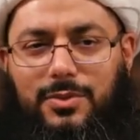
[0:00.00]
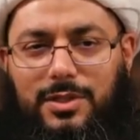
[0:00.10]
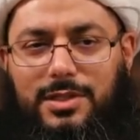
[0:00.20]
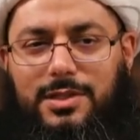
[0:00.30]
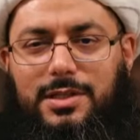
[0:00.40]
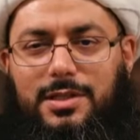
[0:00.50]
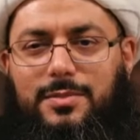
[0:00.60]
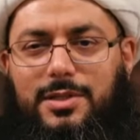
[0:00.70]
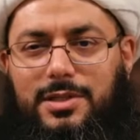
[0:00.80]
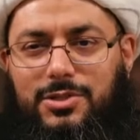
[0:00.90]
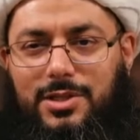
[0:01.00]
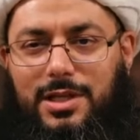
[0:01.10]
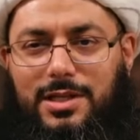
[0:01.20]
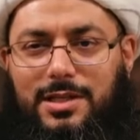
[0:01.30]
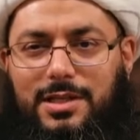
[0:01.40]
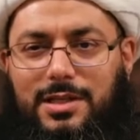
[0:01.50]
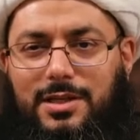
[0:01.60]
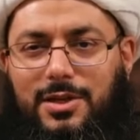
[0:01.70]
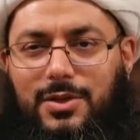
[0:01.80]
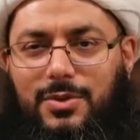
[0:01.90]
uh, Ali will aid.
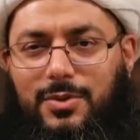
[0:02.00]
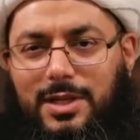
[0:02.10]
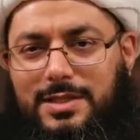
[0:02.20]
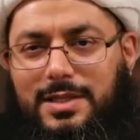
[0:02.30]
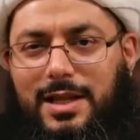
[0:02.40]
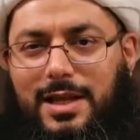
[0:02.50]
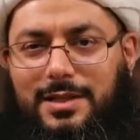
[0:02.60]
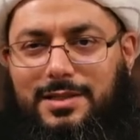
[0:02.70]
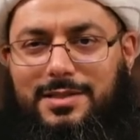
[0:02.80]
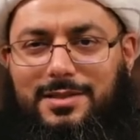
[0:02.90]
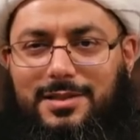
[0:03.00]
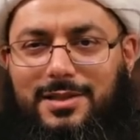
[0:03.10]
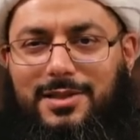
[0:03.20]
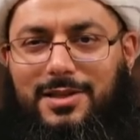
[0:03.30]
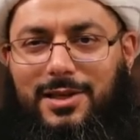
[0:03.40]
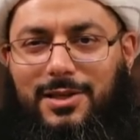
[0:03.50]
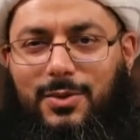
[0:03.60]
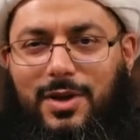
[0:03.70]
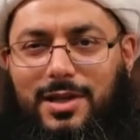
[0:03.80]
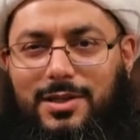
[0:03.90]
It's not in the same context. The
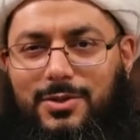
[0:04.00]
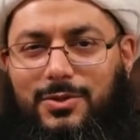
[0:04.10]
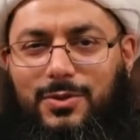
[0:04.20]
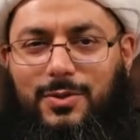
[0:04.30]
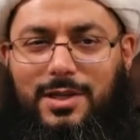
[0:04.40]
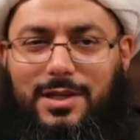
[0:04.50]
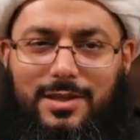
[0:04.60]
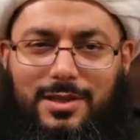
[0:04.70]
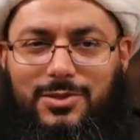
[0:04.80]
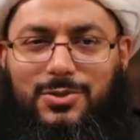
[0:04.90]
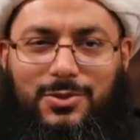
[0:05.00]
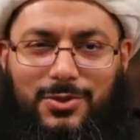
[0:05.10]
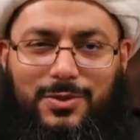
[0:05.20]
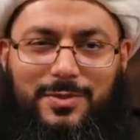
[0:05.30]
context here was that